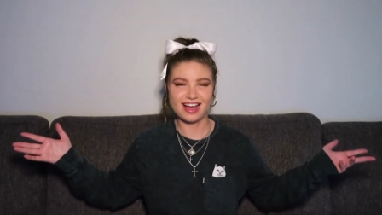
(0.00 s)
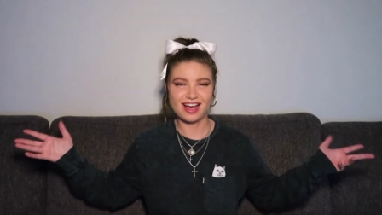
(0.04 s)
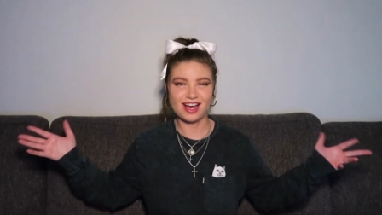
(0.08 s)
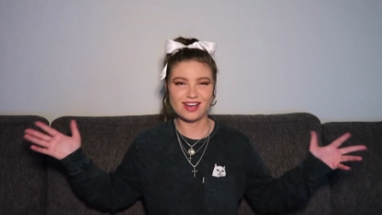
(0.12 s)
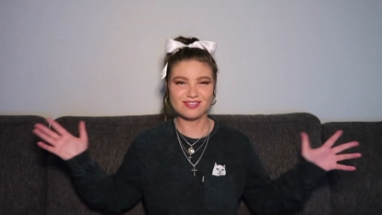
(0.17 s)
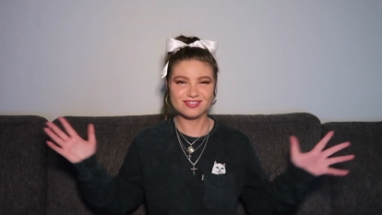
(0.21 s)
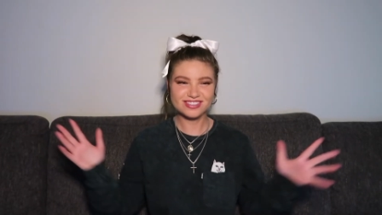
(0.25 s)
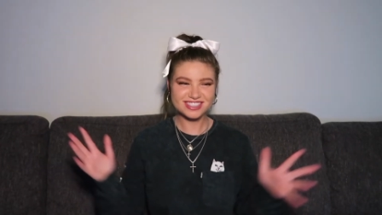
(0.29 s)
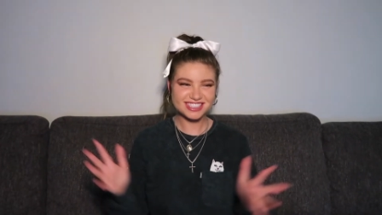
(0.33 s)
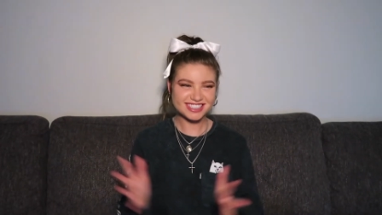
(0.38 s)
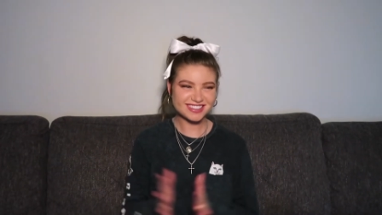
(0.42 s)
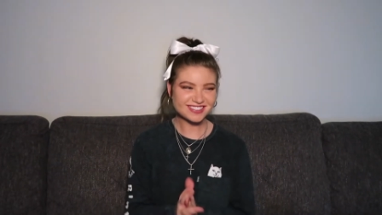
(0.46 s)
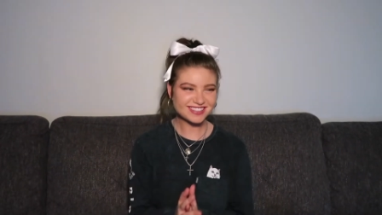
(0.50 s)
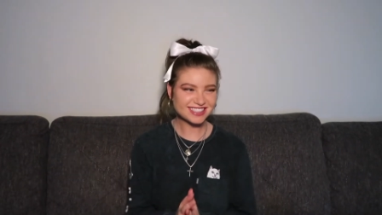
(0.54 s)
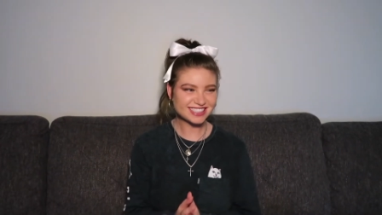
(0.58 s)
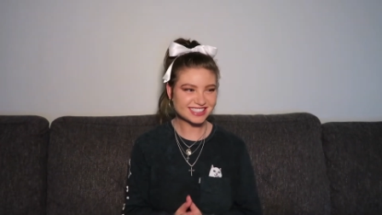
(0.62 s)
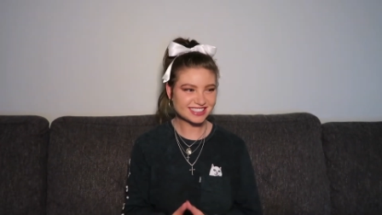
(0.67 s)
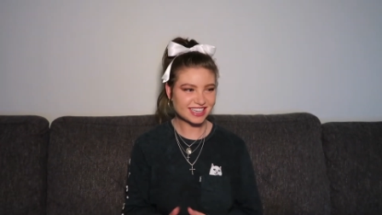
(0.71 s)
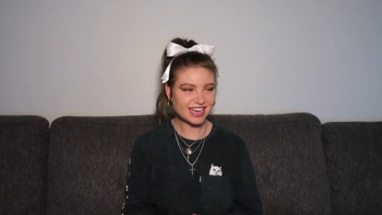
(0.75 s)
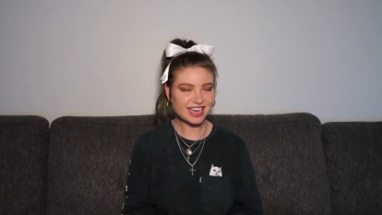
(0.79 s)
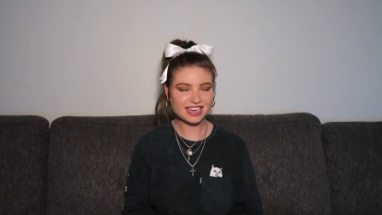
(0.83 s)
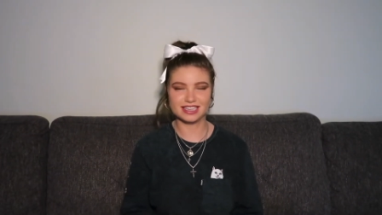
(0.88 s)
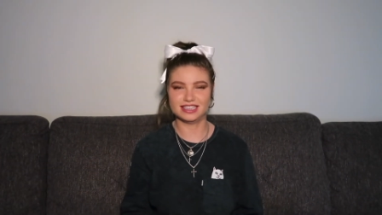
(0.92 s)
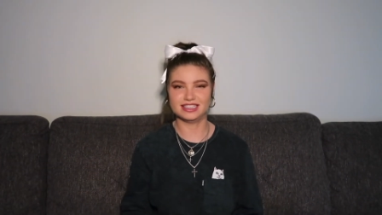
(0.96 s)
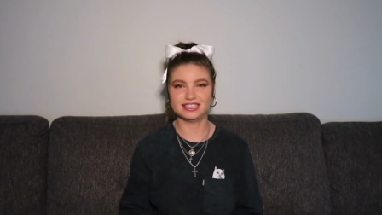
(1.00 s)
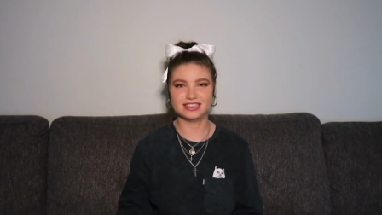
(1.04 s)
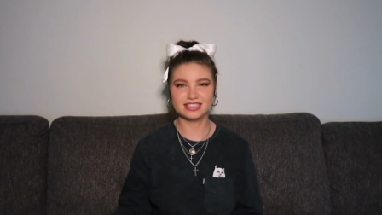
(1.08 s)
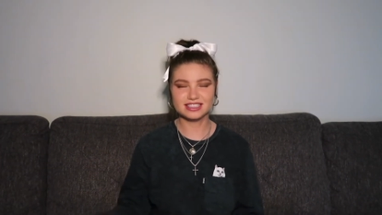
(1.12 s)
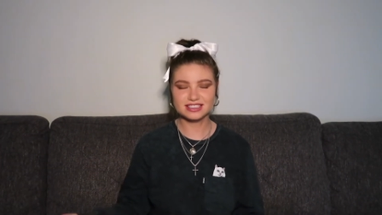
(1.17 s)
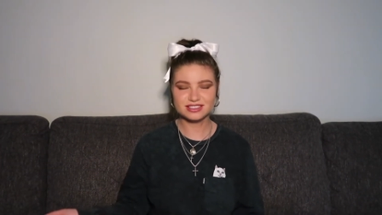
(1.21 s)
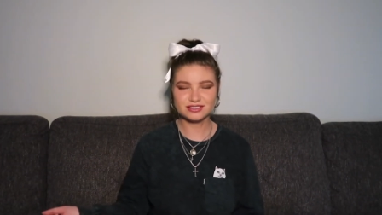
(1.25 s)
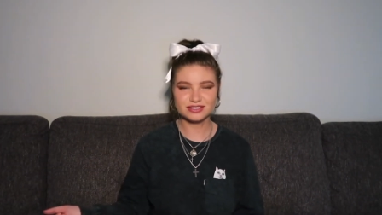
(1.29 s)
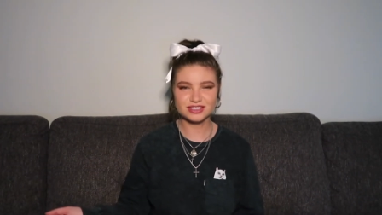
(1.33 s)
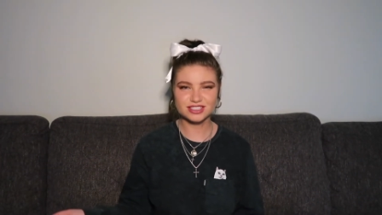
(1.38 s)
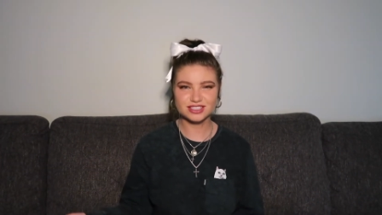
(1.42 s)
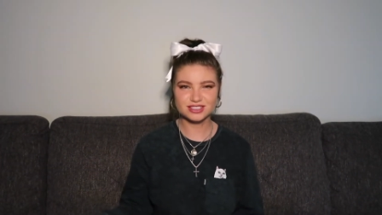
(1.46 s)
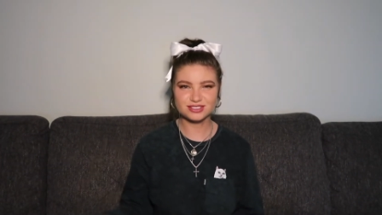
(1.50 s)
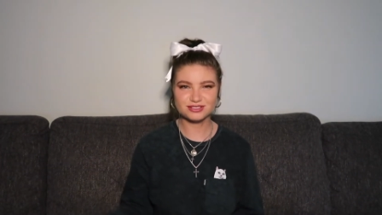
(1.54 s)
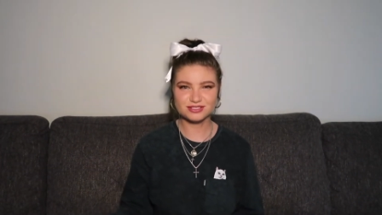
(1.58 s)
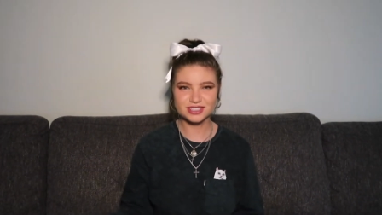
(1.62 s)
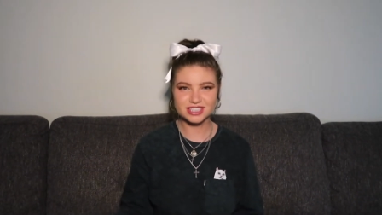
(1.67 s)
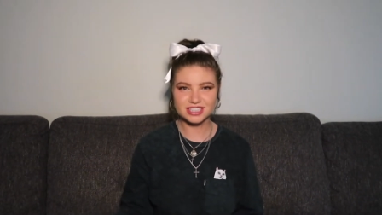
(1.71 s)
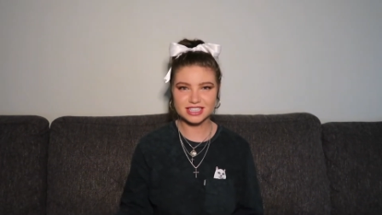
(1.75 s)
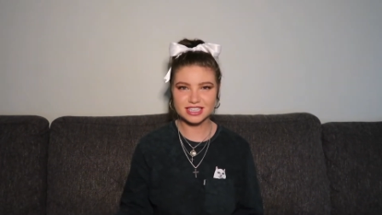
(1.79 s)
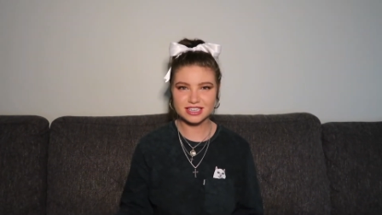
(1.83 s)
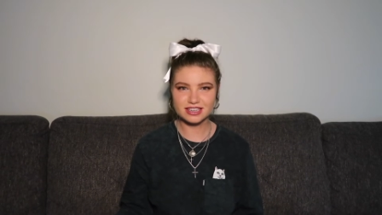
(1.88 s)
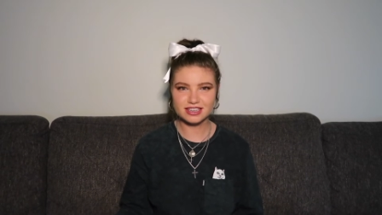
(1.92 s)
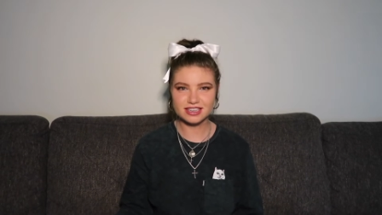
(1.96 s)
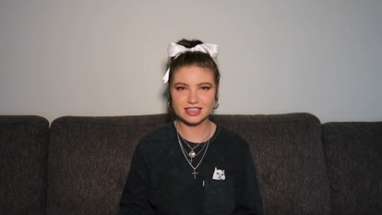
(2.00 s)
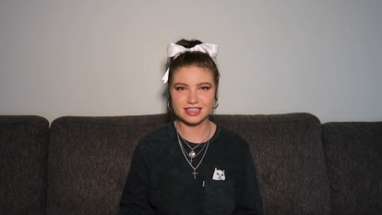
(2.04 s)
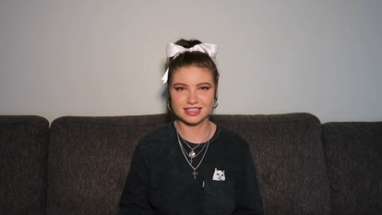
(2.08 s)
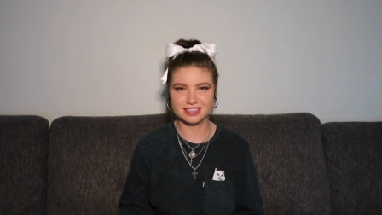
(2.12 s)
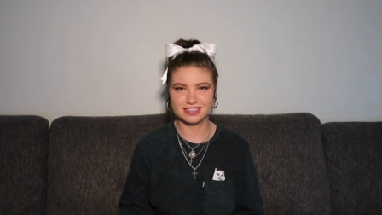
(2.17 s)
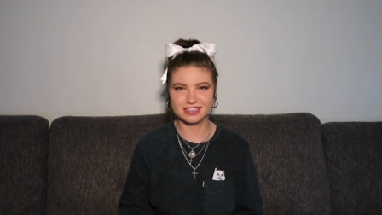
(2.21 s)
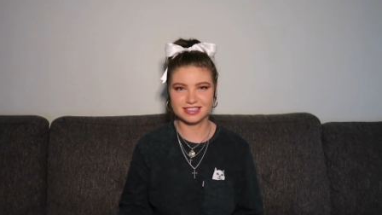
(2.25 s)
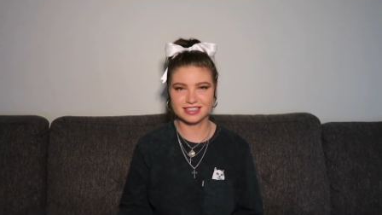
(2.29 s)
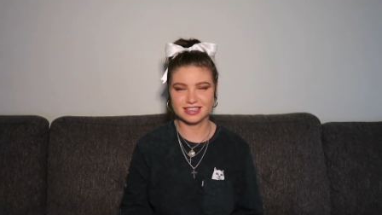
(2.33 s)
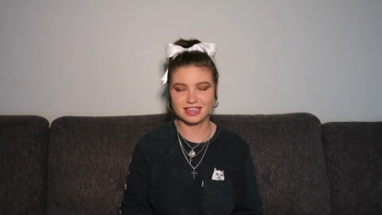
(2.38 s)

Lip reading: I'm so excited. This feels really good.